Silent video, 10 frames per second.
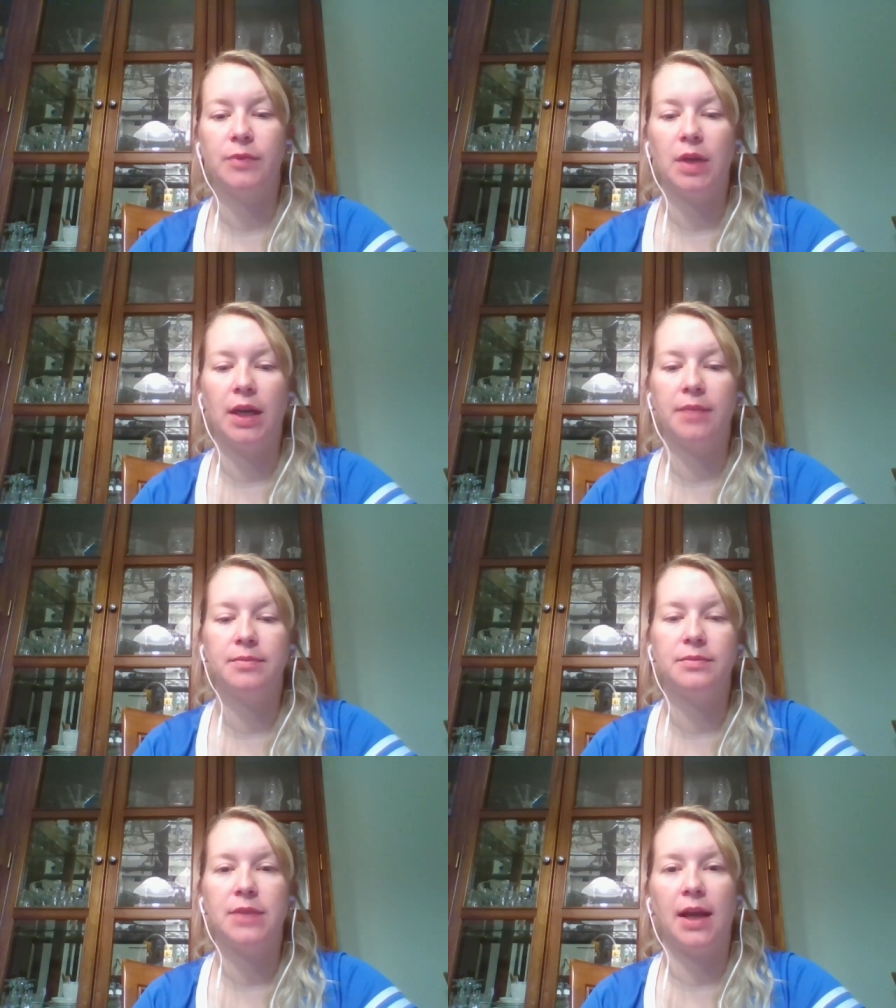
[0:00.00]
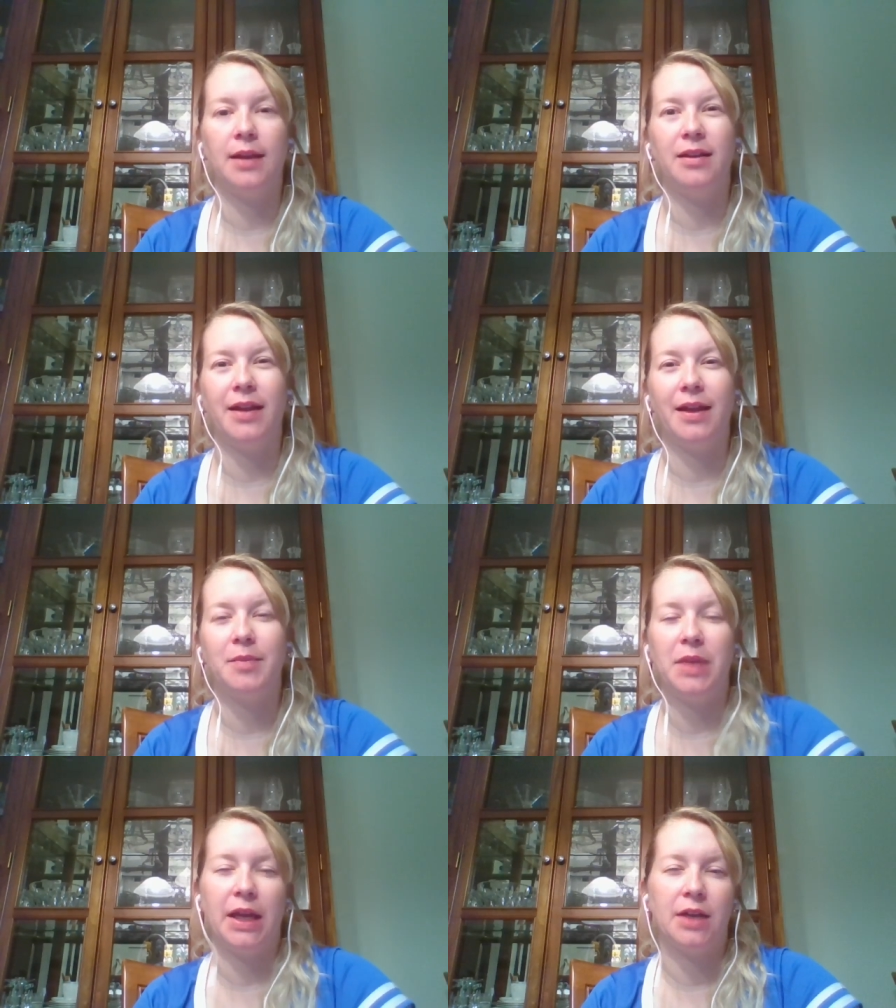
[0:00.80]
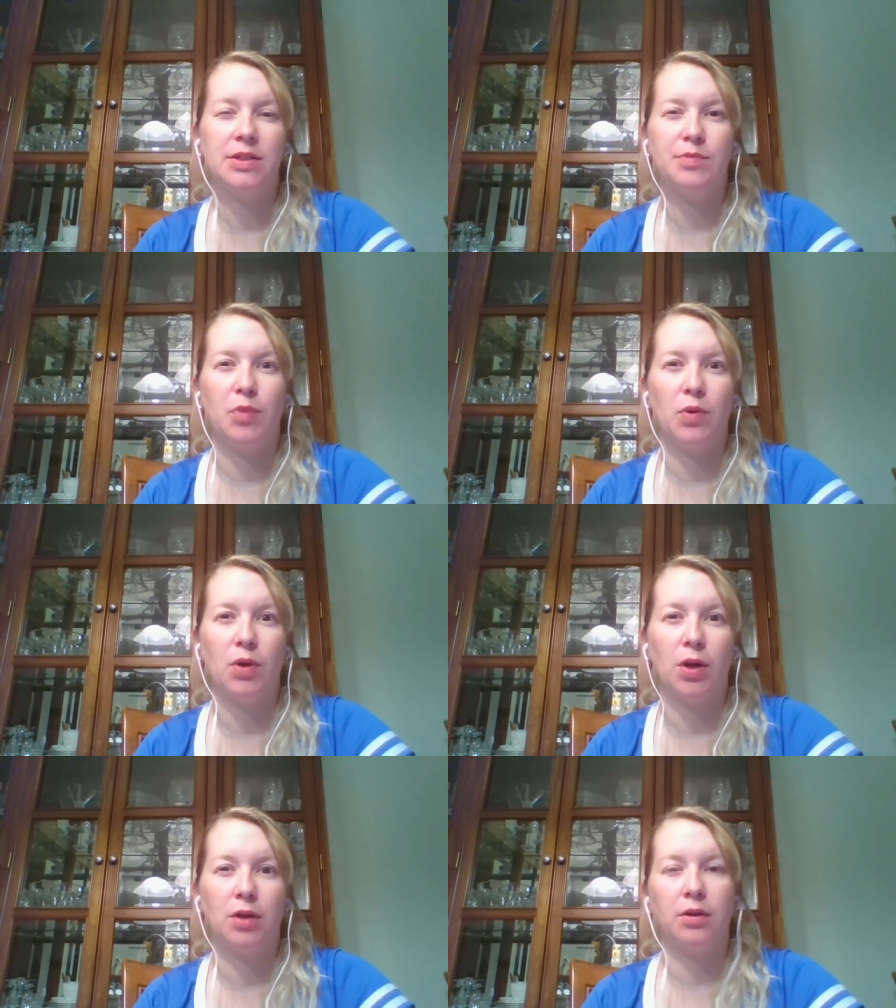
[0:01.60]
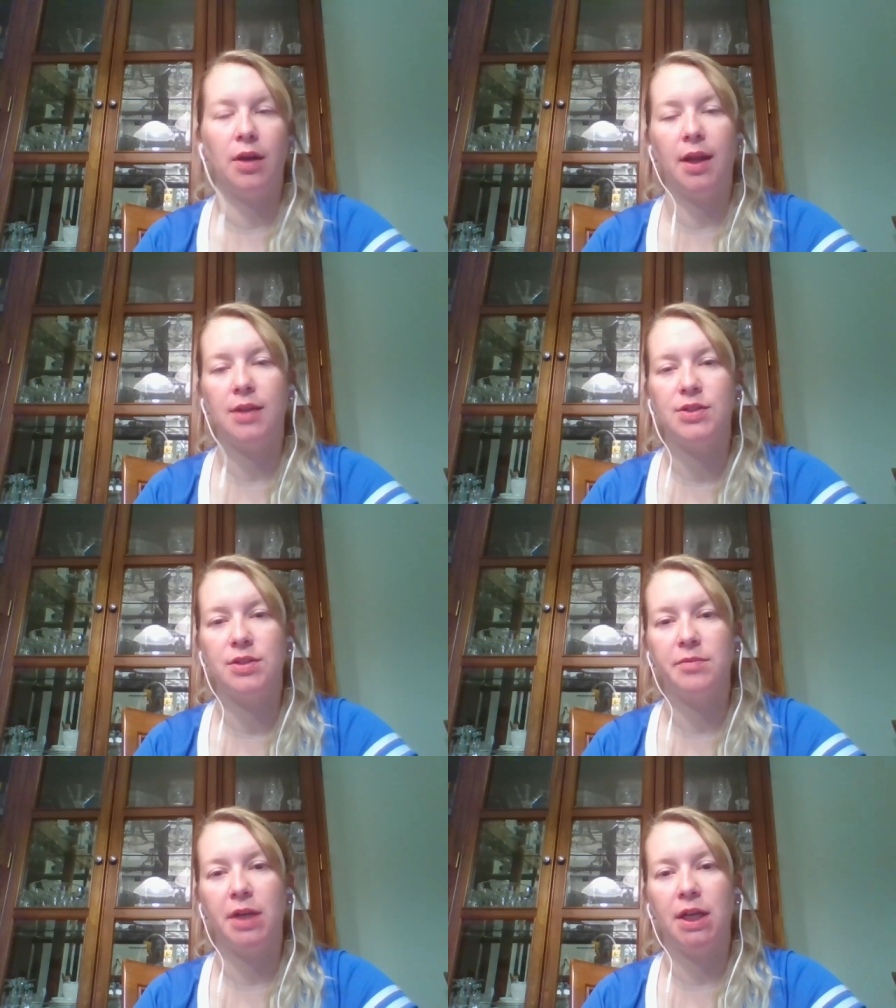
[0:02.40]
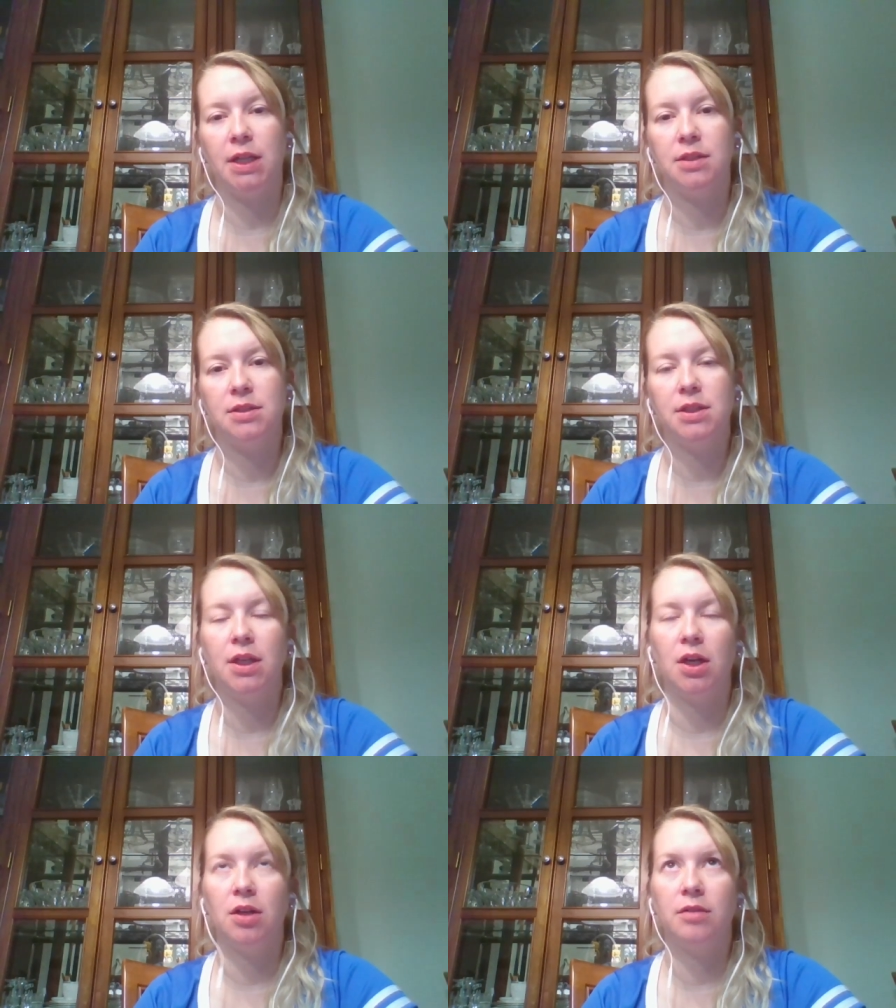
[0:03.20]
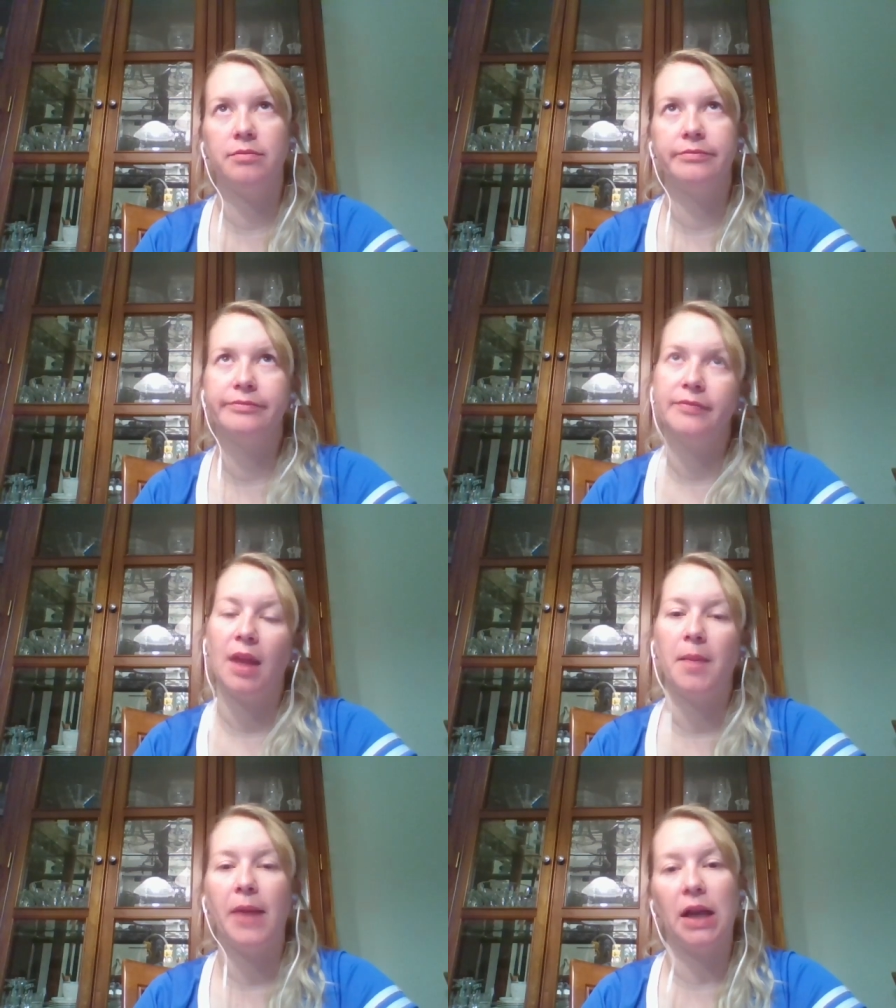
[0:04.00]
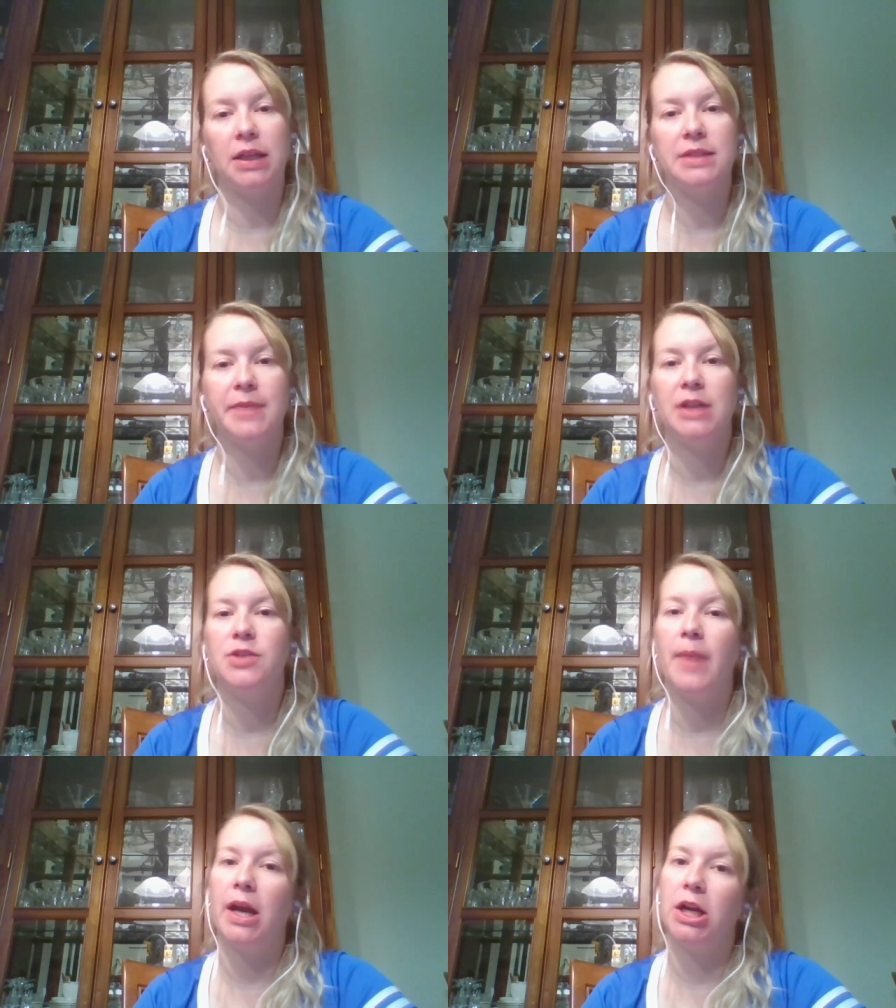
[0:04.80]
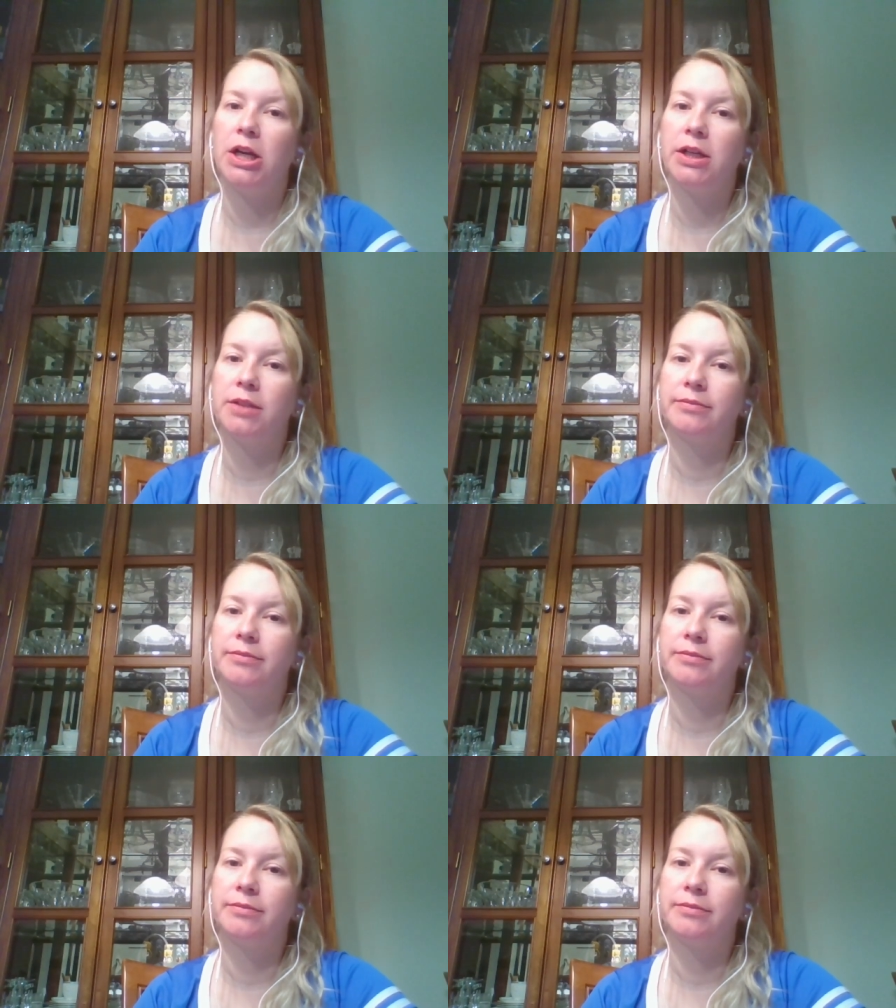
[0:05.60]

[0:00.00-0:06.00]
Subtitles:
Okay? Kind of like playing a sport or an instrument, practice makes you better.